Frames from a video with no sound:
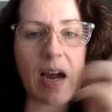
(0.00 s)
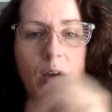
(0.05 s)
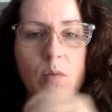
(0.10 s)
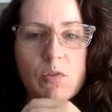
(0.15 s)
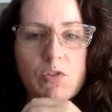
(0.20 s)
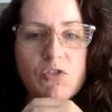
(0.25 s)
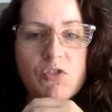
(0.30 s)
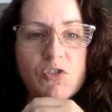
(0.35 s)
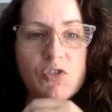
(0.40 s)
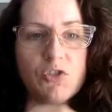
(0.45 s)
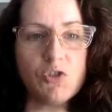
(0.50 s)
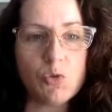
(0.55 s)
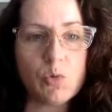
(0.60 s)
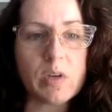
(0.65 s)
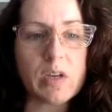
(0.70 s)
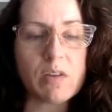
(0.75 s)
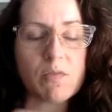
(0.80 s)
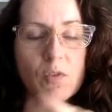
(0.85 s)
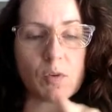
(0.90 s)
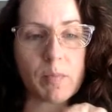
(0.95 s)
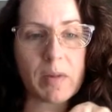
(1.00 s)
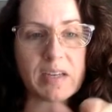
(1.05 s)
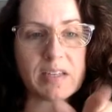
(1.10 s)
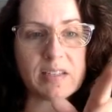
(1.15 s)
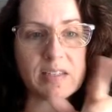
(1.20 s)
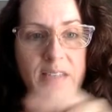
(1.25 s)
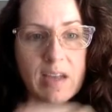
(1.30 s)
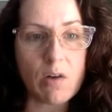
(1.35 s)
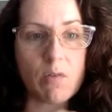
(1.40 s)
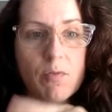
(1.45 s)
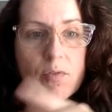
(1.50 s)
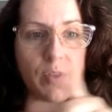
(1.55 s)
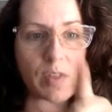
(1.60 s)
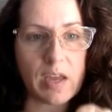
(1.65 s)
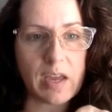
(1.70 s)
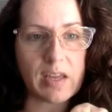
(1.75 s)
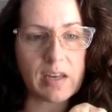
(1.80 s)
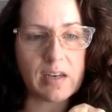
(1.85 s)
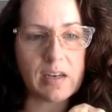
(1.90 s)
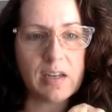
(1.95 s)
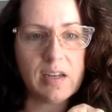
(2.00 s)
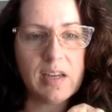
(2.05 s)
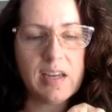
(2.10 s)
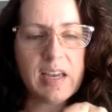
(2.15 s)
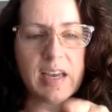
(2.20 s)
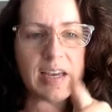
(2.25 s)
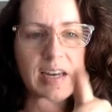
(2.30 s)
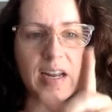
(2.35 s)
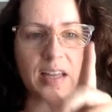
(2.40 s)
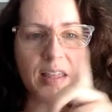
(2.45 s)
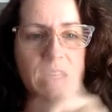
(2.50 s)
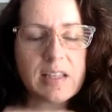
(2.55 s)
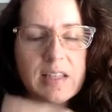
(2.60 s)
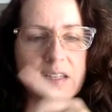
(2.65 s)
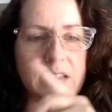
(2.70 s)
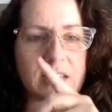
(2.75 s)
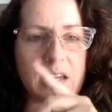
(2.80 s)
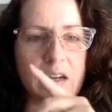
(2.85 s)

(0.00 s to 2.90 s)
I was just doing it for myself then. And I think that's